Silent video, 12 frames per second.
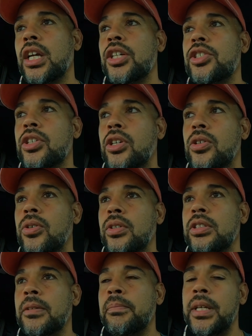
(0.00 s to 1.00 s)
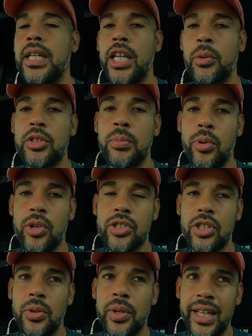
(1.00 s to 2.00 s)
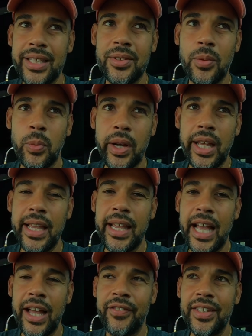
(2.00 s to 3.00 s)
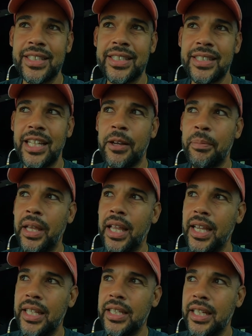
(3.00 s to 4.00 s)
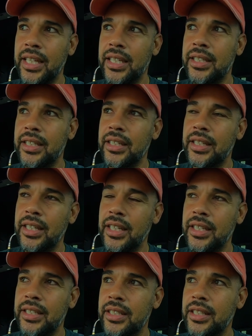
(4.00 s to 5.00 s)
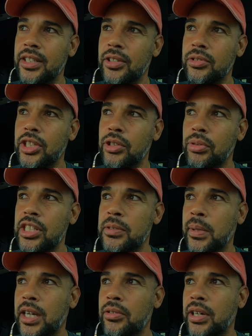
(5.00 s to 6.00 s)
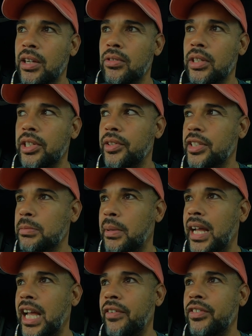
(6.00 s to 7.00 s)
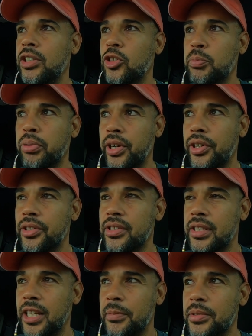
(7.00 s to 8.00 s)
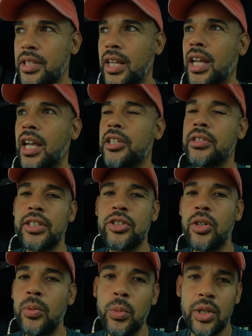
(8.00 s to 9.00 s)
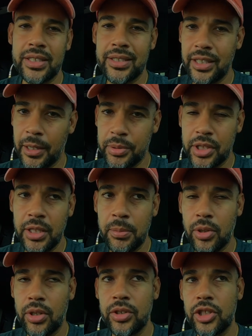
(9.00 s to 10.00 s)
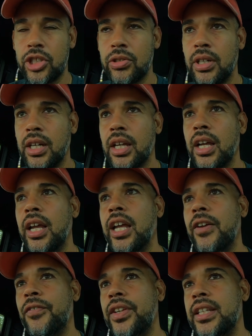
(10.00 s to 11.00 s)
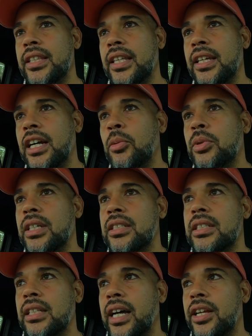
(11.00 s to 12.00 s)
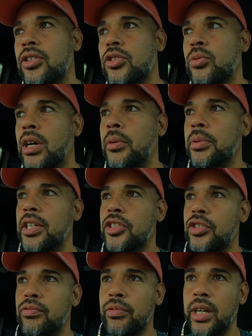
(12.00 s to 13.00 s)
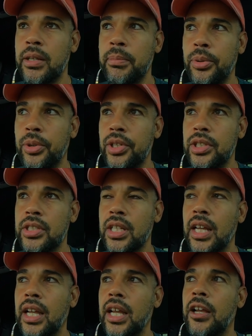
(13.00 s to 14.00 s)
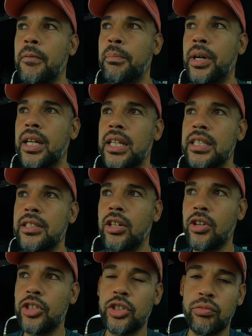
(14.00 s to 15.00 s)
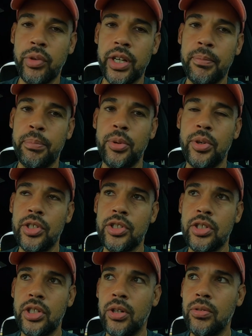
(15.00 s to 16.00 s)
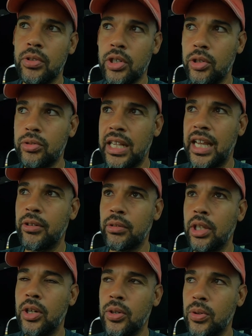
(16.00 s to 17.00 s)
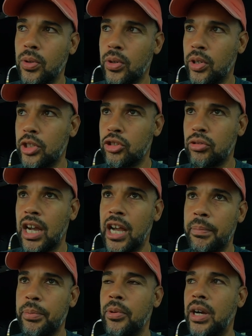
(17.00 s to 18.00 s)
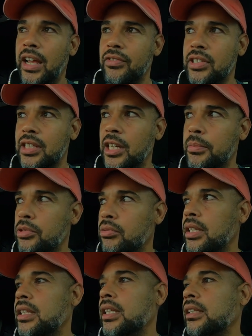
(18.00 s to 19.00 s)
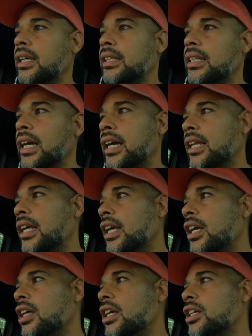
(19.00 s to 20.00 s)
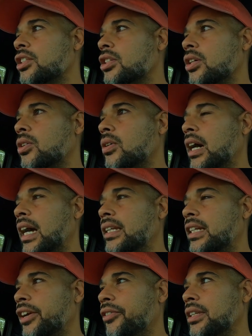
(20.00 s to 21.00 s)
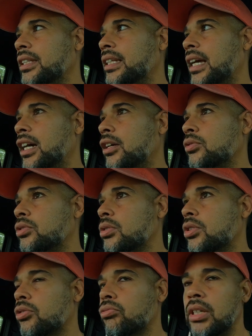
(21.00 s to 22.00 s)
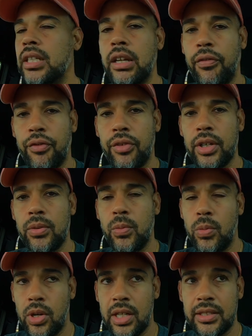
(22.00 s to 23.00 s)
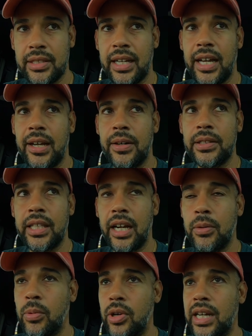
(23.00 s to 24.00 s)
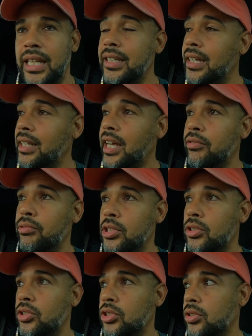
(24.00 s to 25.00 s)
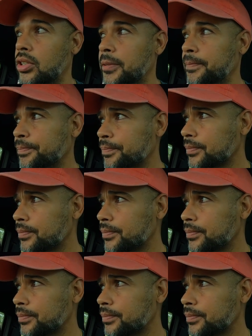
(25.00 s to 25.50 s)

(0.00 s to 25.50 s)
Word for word: So to me, it was more so in the way having a step and it it you know decreased my ground clearance by having those predator steps so i don't want steps anymore on this truck if anything i would get sliders or i would get some running boards but as long as the running boards don't go down low or drop or have steps or anything like that so I narrowed it down to three different ones that I that I wanted. I did a lot of research on